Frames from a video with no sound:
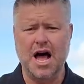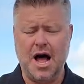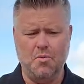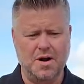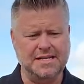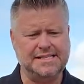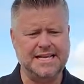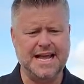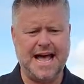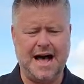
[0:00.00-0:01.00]
I want to
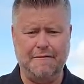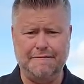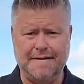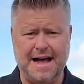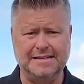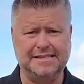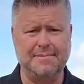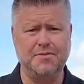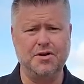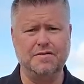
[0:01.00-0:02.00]
see how fast they
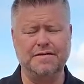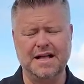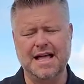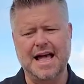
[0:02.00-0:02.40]
move.